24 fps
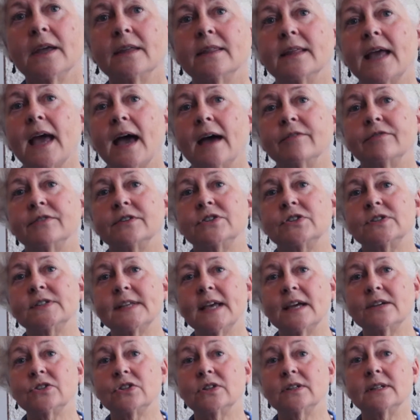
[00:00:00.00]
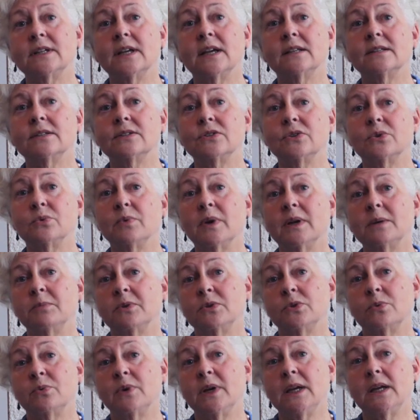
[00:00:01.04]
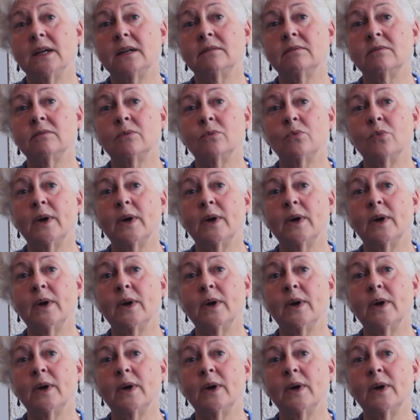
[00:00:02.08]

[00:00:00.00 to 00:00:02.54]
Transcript: The average session tends to run between